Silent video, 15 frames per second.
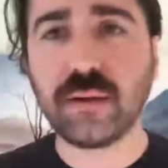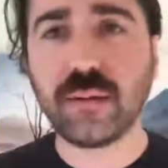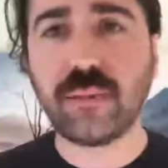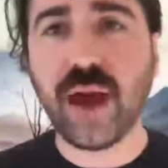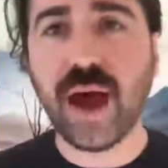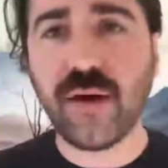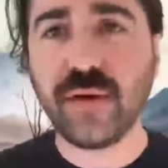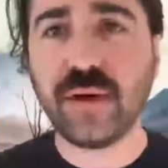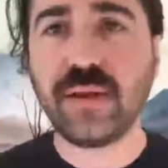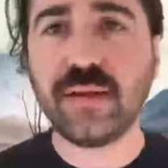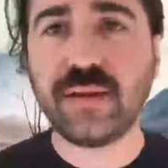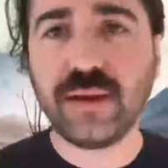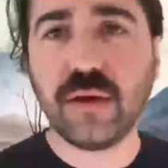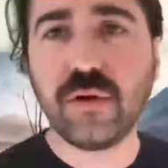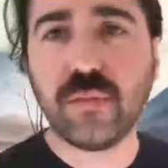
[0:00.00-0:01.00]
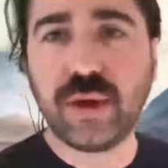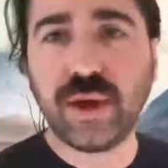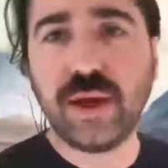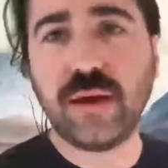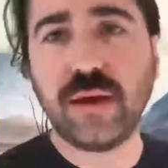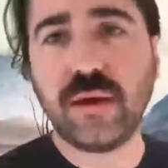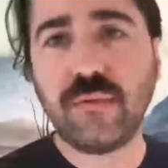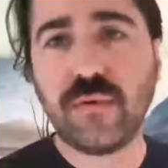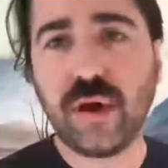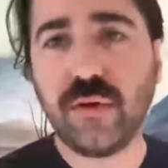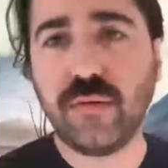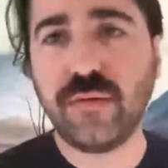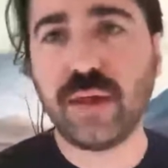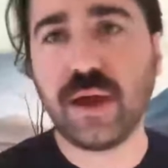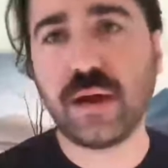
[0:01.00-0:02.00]
having the DOP
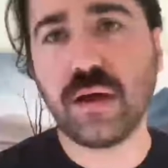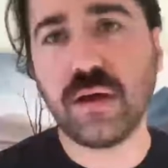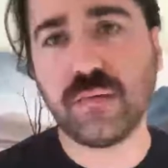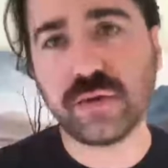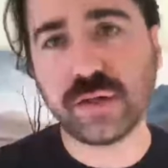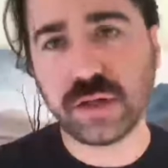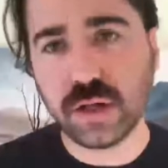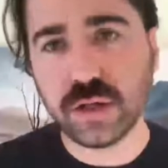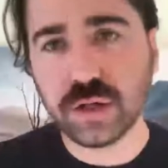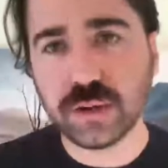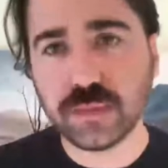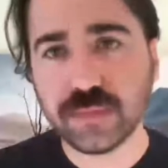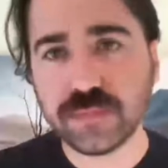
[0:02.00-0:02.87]
involved in that conversation.